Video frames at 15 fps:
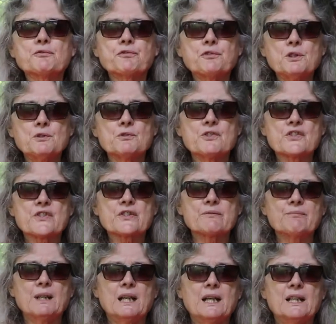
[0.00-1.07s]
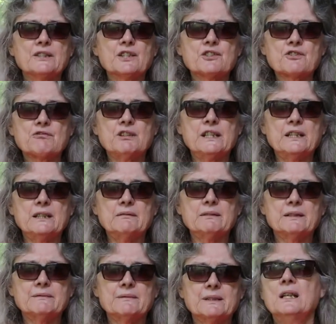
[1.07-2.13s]
fruits on the tree.
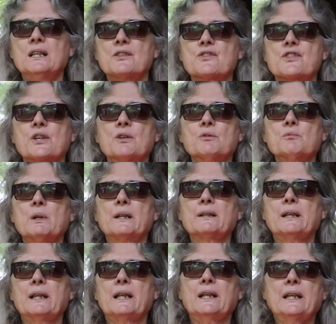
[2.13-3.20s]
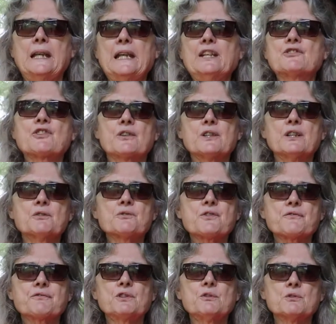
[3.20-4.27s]
So in each of those
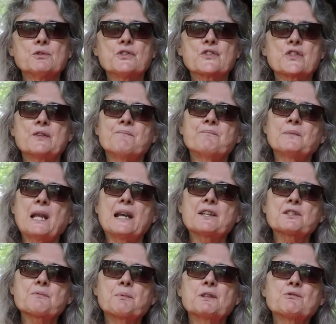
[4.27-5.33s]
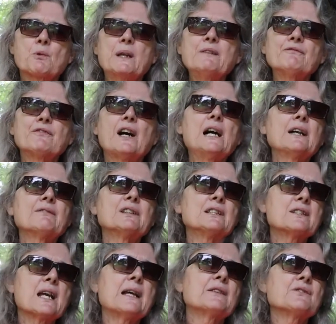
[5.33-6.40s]
fruits has between 5
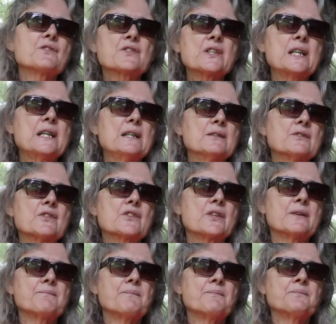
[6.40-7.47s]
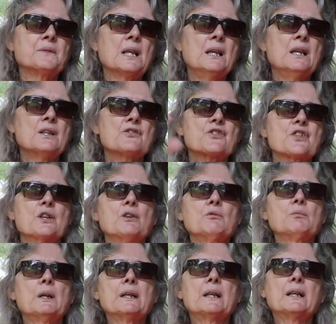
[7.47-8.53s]
and 10 seeds. So
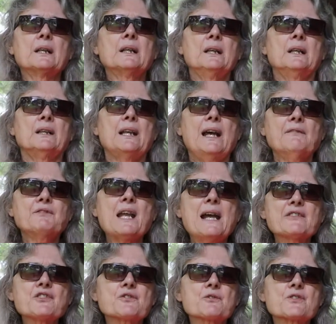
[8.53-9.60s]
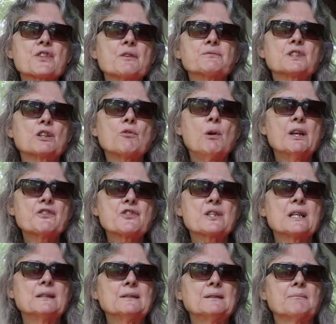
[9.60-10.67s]
you have to ask yourself the
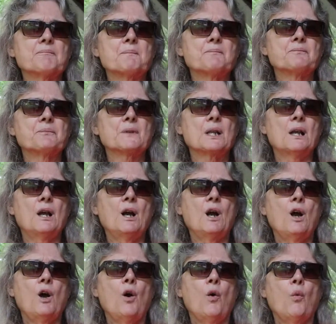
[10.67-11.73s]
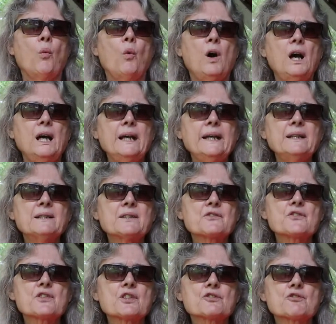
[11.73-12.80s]
question, why
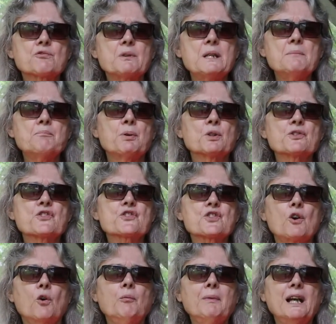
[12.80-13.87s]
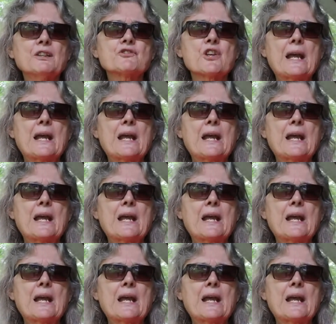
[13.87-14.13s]
does the tree put so much